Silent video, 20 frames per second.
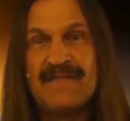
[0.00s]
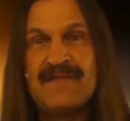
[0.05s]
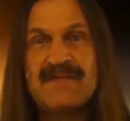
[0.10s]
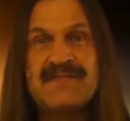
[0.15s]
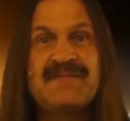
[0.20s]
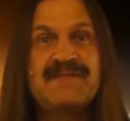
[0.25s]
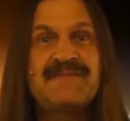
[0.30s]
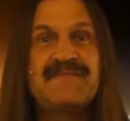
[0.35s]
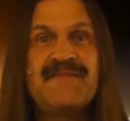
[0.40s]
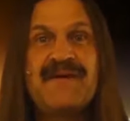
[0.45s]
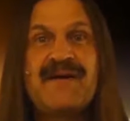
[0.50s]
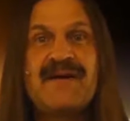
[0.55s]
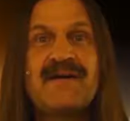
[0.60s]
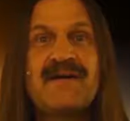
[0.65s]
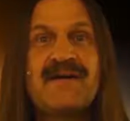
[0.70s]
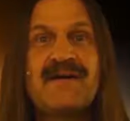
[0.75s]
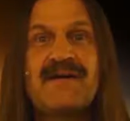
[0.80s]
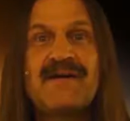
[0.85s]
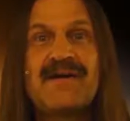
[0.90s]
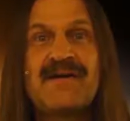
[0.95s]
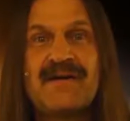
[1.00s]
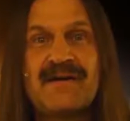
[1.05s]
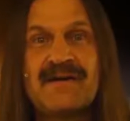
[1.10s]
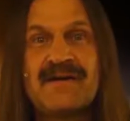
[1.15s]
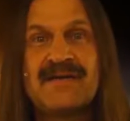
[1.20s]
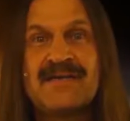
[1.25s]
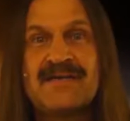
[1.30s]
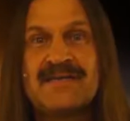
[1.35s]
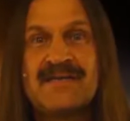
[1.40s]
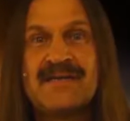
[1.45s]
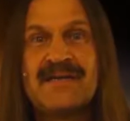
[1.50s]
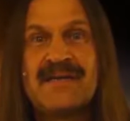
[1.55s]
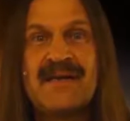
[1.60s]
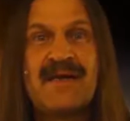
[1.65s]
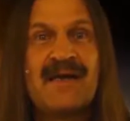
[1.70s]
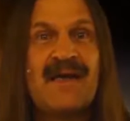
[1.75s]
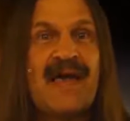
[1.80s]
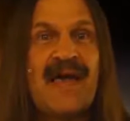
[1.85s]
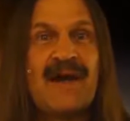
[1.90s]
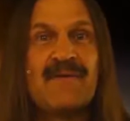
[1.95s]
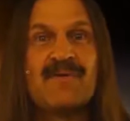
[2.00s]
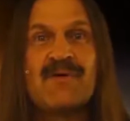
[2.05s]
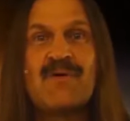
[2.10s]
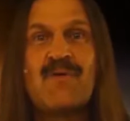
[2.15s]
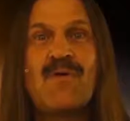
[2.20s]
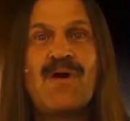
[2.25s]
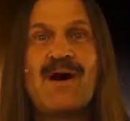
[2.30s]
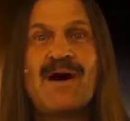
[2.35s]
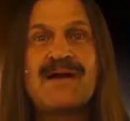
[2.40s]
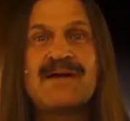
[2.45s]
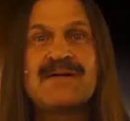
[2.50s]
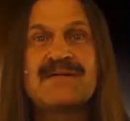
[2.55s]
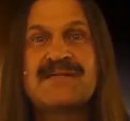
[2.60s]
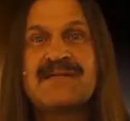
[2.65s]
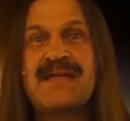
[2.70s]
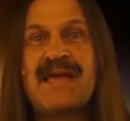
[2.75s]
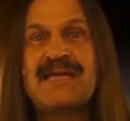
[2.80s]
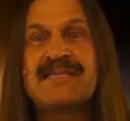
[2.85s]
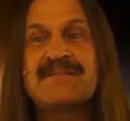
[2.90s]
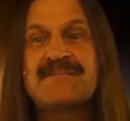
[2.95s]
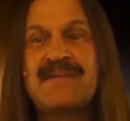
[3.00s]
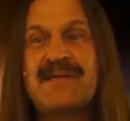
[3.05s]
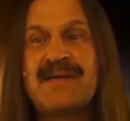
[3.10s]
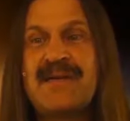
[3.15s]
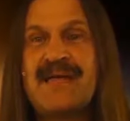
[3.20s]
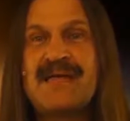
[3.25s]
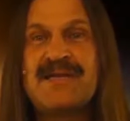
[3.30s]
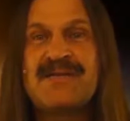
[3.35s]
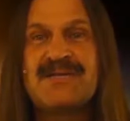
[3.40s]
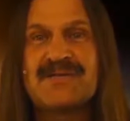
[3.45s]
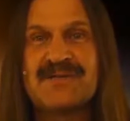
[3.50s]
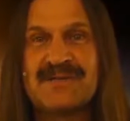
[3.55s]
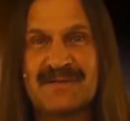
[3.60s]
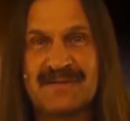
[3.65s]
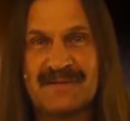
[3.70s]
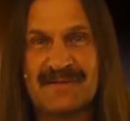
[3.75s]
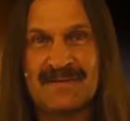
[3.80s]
This is very curious and requires explanation.